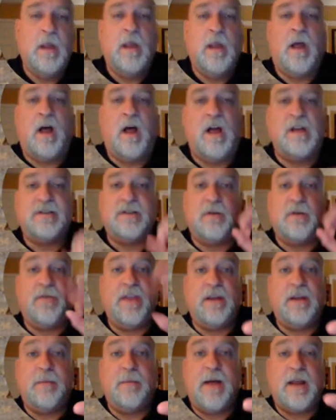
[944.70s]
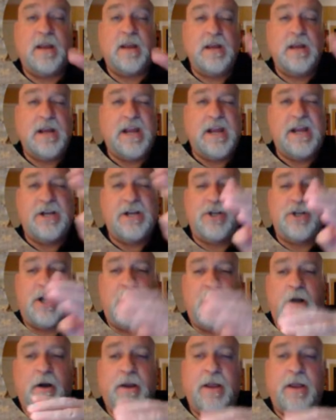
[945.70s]
Also think about, in each
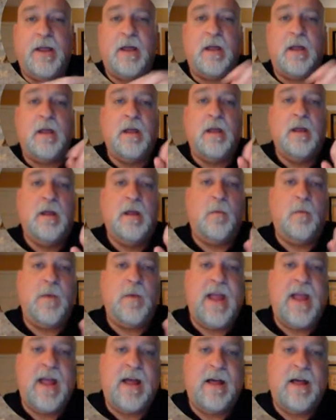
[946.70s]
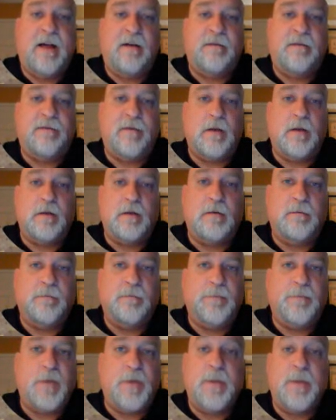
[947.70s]
area, we have
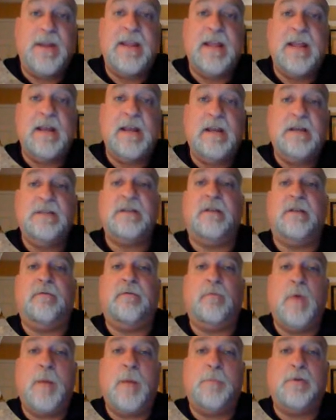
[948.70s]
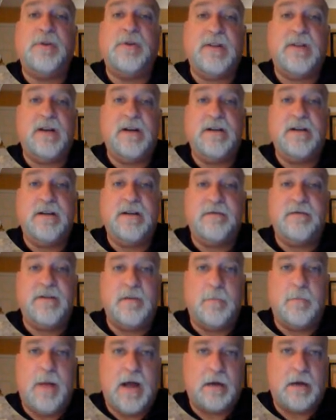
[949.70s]
the beginnings of representative
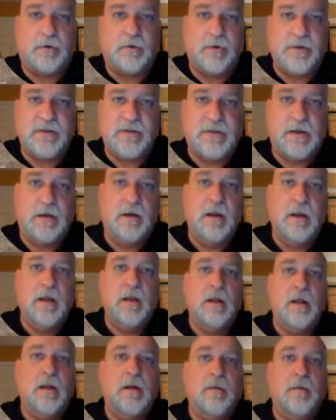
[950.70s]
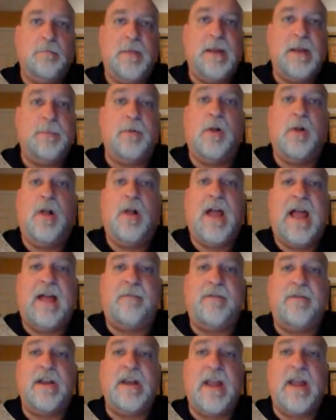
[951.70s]
democracy, people
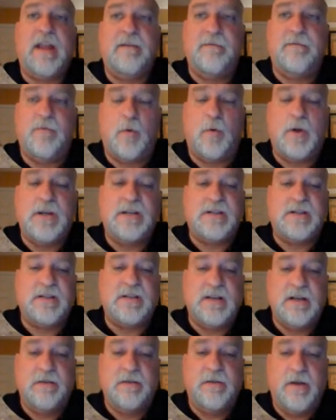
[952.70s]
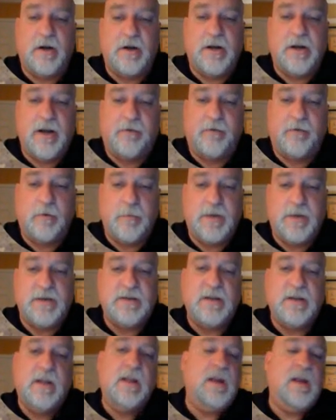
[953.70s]
having a voice in their
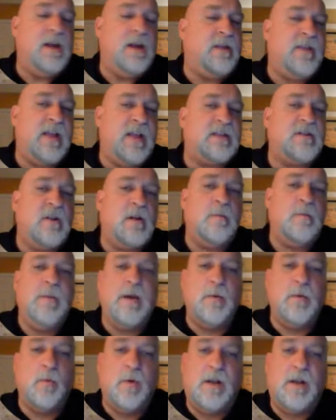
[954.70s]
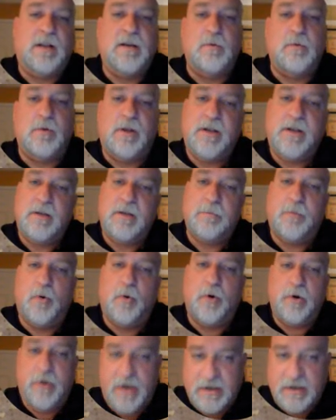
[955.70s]
government. And that's going to be really, really
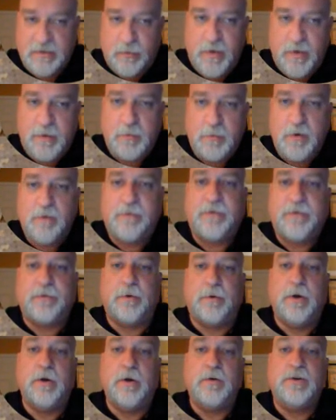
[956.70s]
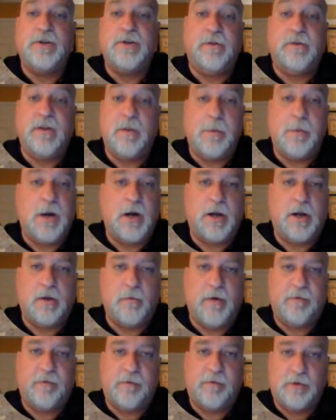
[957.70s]
important as we move through to the American
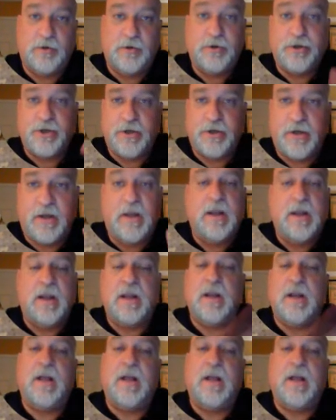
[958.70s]
Revolution in